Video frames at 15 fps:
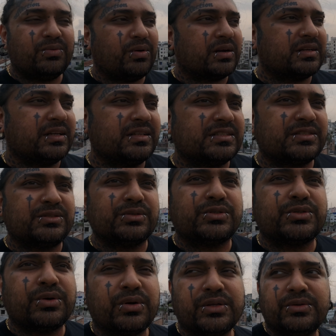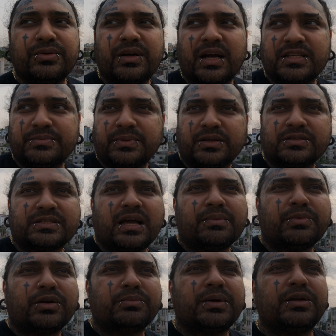what else to show you guys, because
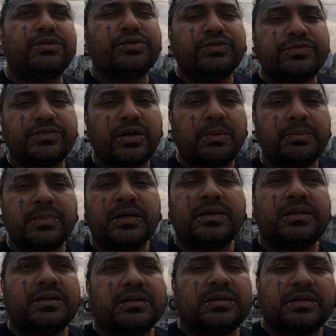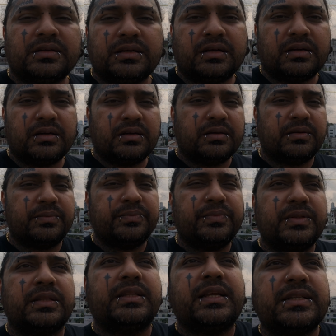I'm on my rooftop.
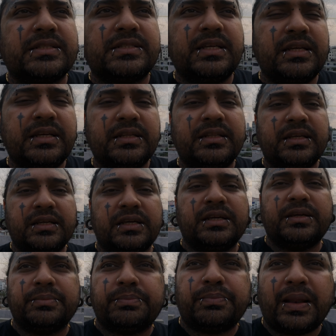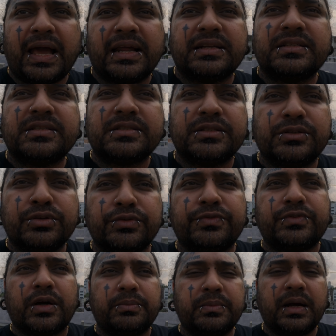Let's see the plants,
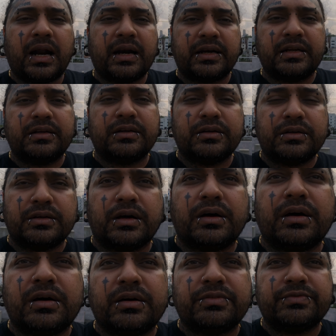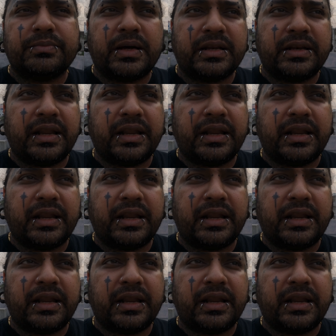rooftop garden of my